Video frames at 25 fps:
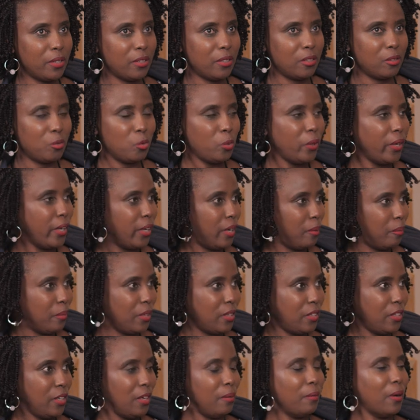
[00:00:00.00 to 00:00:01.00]
at 2 a.m
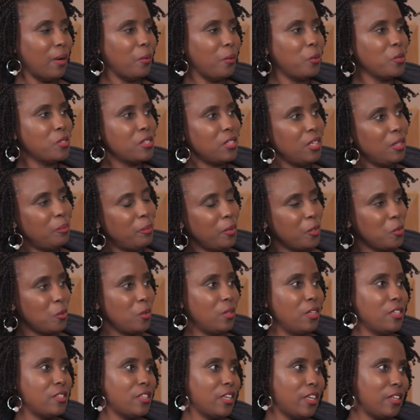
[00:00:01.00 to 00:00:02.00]
and here i was sleeping -hmm. so
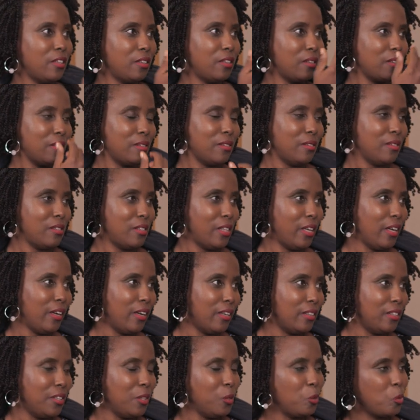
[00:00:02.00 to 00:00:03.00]
they mm-hmm. start staying
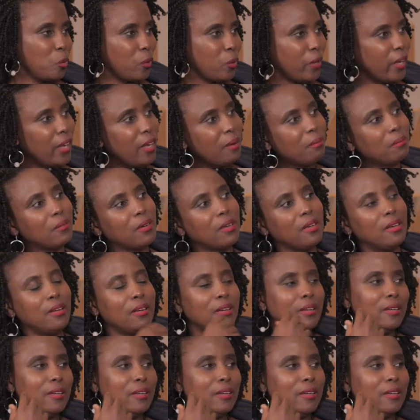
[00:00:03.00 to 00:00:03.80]
until 2 a.m mm.